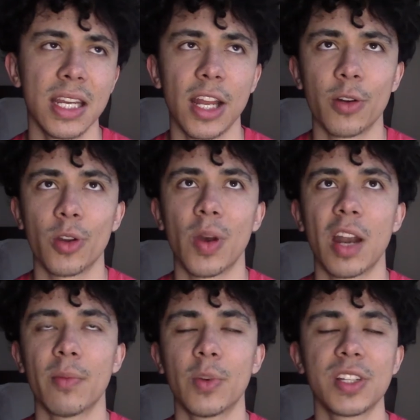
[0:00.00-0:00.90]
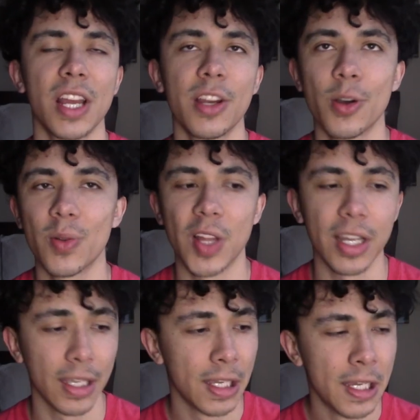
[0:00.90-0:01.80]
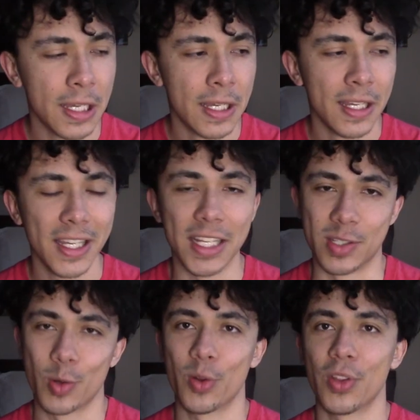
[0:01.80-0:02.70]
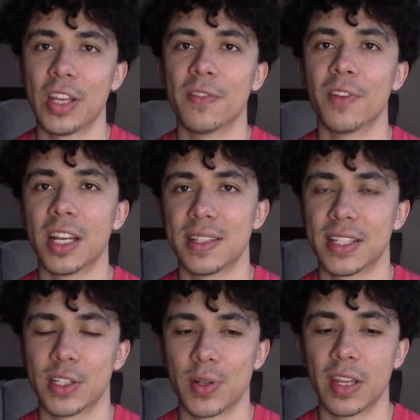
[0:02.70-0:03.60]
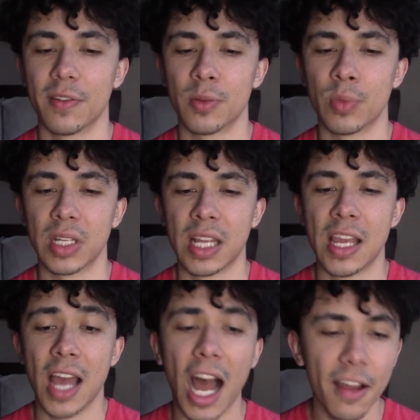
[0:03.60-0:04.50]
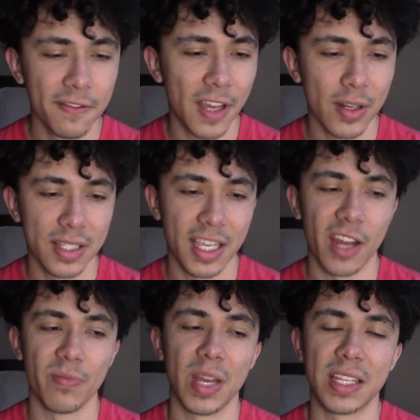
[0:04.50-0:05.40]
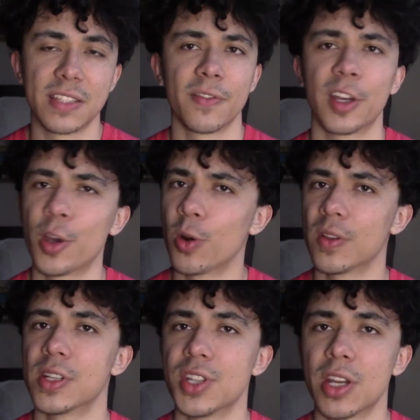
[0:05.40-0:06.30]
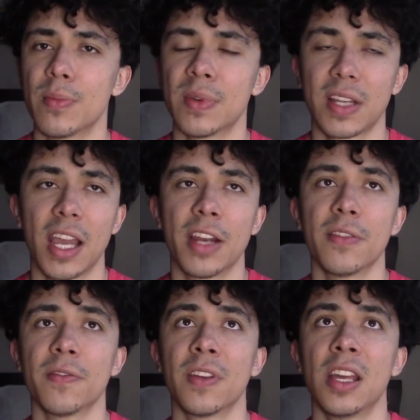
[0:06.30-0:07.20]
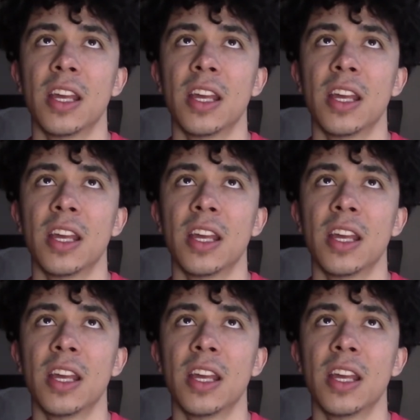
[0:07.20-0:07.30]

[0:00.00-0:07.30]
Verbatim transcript: I don't go out of, which I know like is sort of the advice that you're given, but I found it's kind of best if I go to the gym and kind of